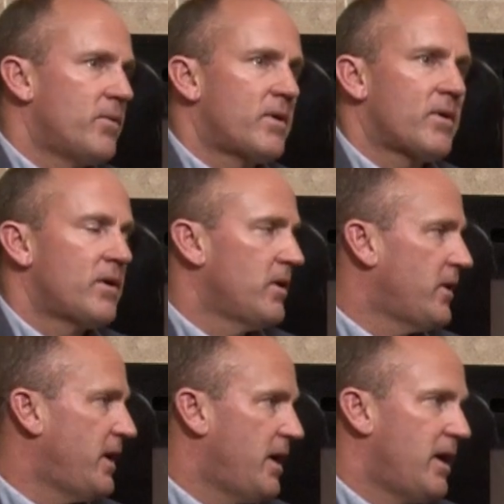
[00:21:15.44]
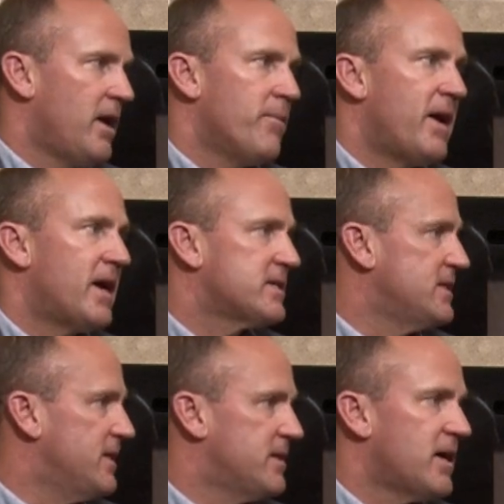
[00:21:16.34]
Clearly, it impacts
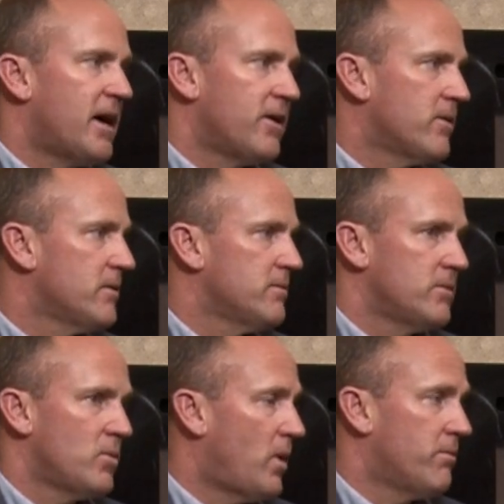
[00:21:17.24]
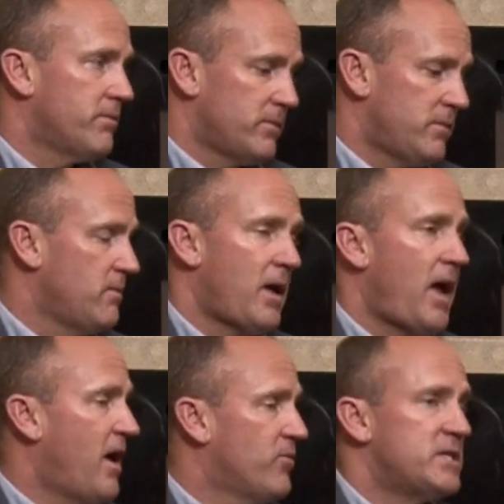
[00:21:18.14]
the entire, well,
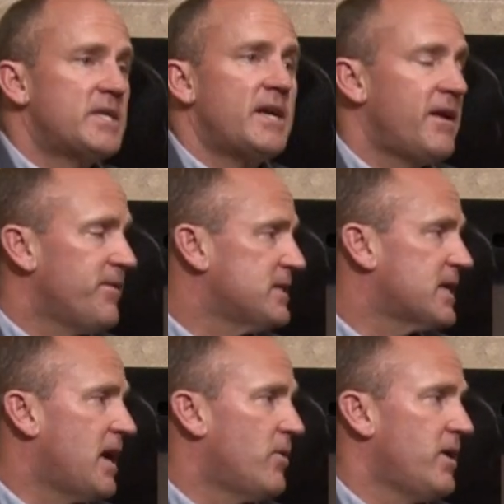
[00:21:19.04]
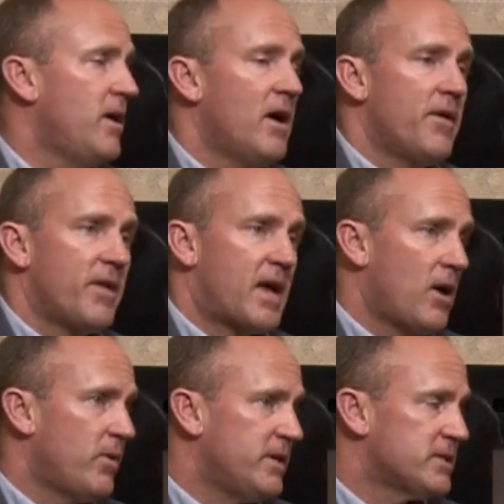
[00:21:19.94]
every city in this county, the
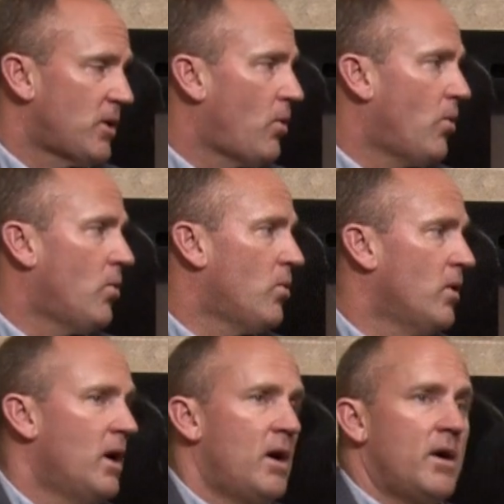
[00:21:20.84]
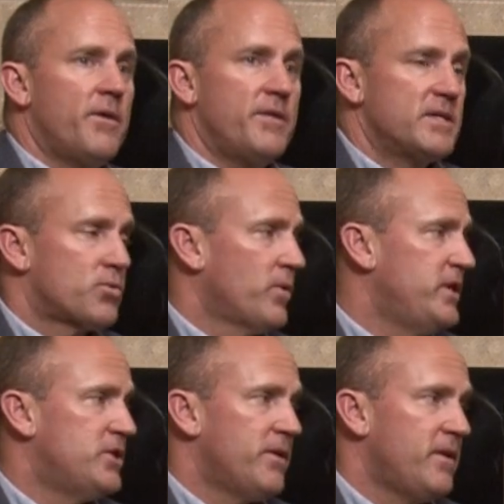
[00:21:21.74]
county as a whole, this
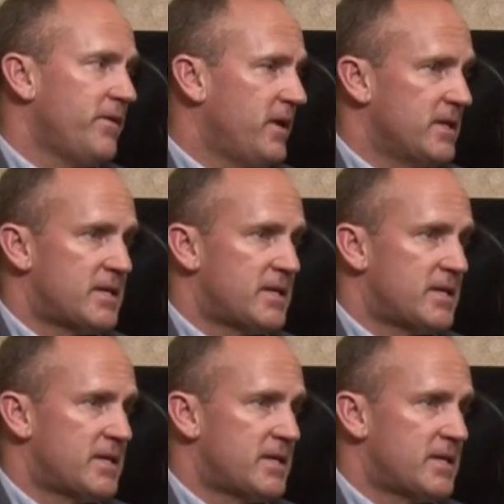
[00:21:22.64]
region, the